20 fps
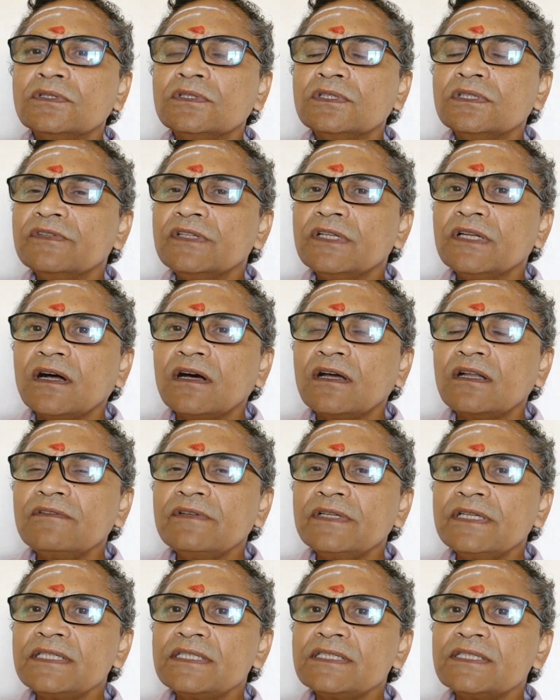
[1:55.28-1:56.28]
who will
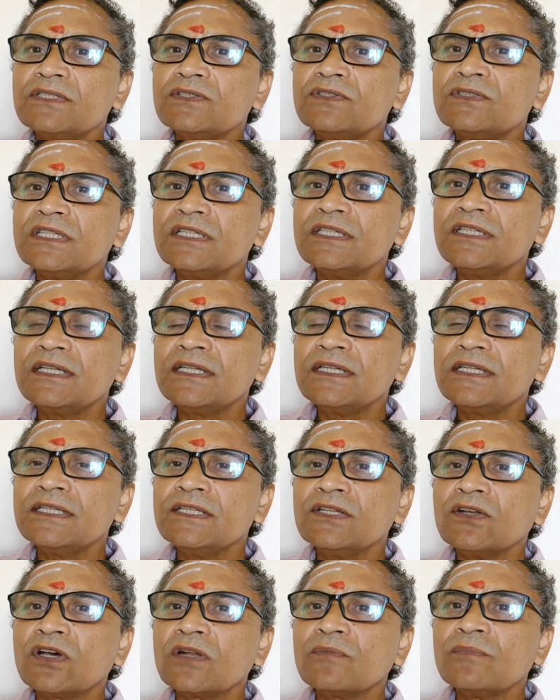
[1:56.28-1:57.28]
always, generally
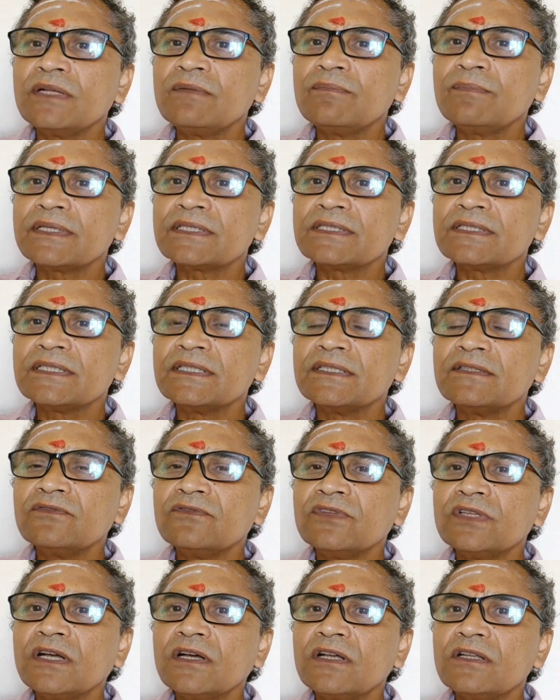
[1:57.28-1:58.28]
normal person
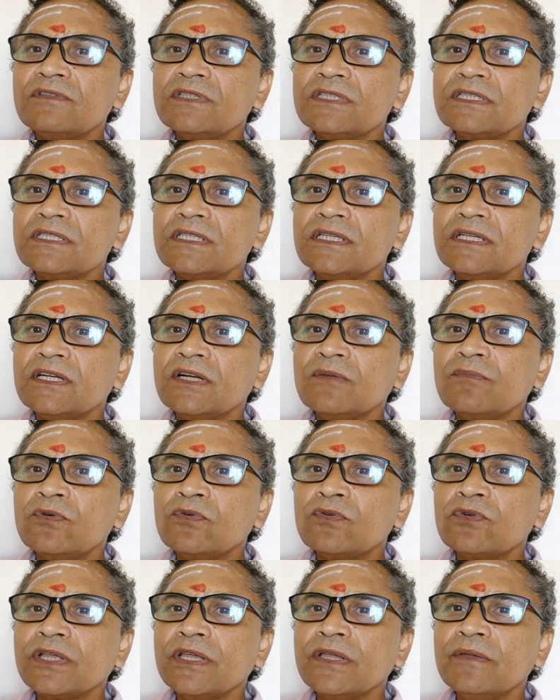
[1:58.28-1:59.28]
will always think
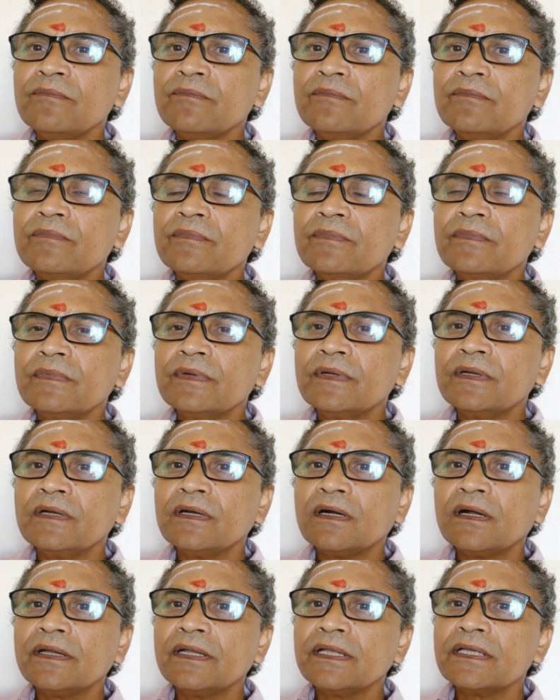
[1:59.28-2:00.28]
about him
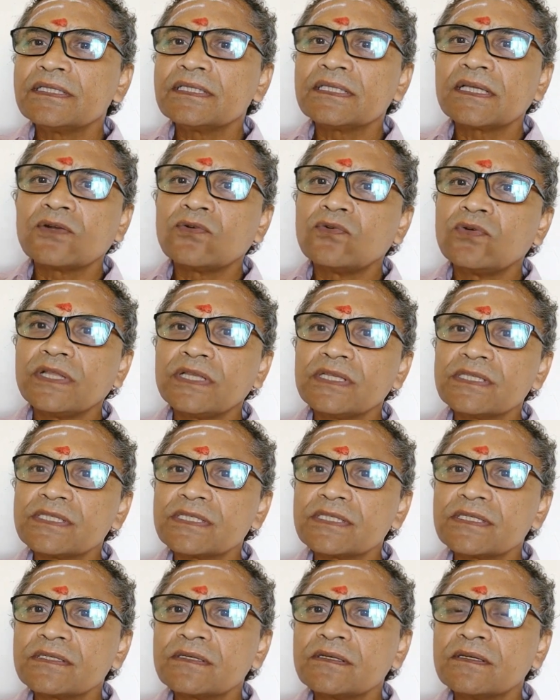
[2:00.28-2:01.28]
and his
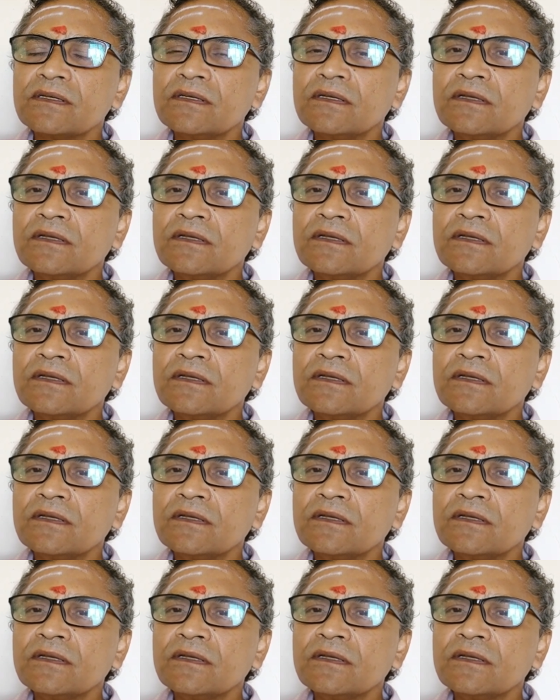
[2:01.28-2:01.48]
surroundings.